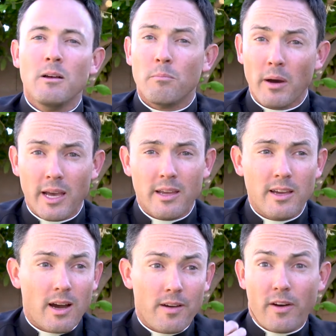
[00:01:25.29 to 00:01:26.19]
My,
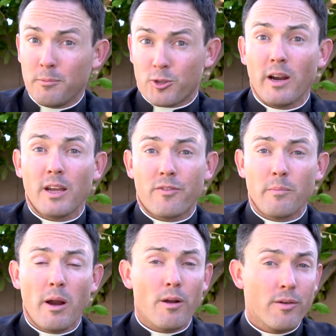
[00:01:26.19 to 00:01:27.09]
if I'm training for a
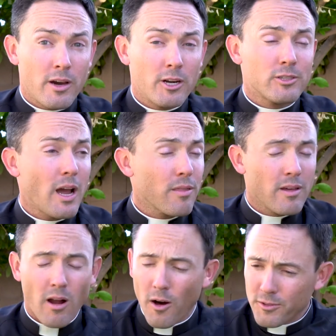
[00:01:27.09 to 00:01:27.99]
marathon or a
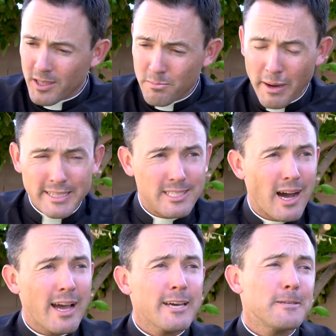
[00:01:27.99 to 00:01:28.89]
triathlon, all of a sudden my
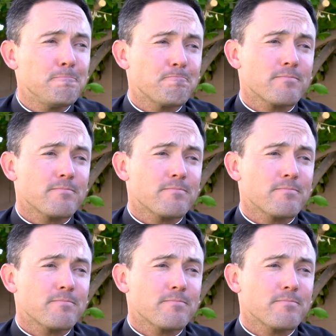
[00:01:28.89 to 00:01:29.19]
diet